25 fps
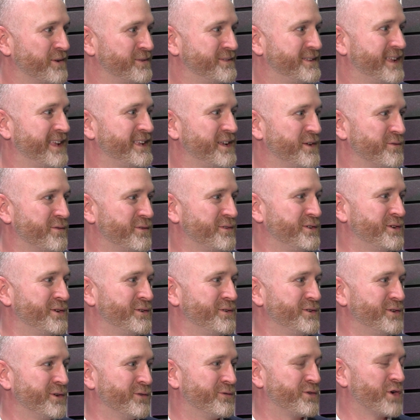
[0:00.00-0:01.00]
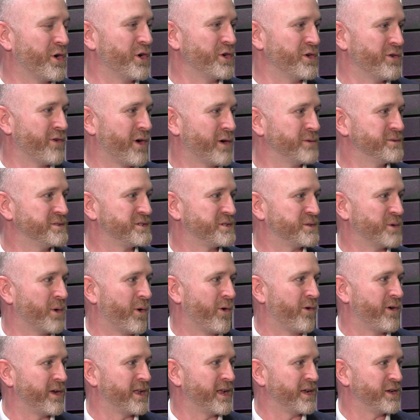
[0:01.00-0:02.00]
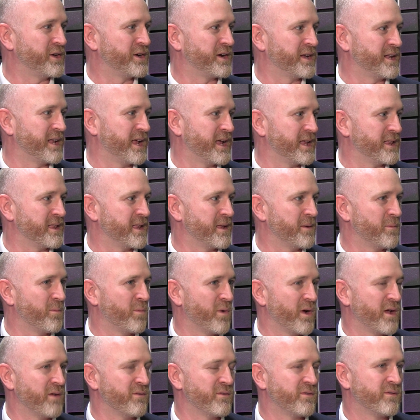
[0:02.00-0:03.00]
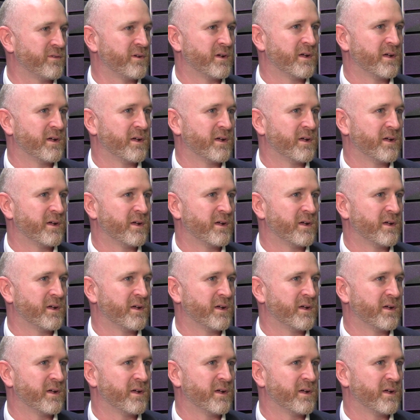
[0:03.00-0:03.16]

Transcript: then you've got your own story that you can hit them with.